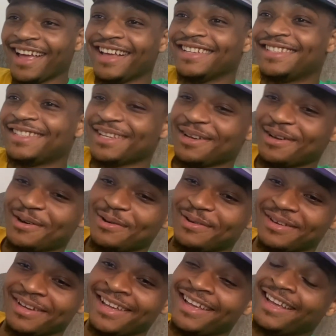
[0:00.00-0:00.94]
And
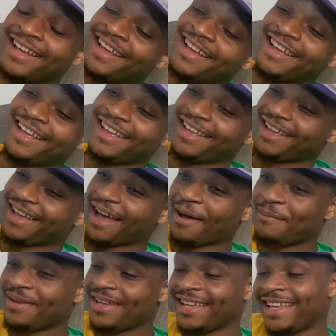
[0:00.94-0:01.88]
so,
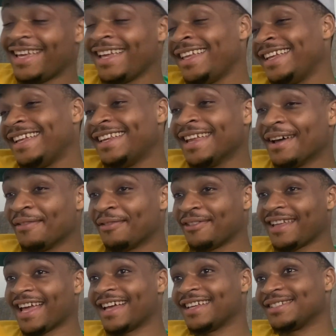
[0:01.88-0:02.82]
I mean, he definitely has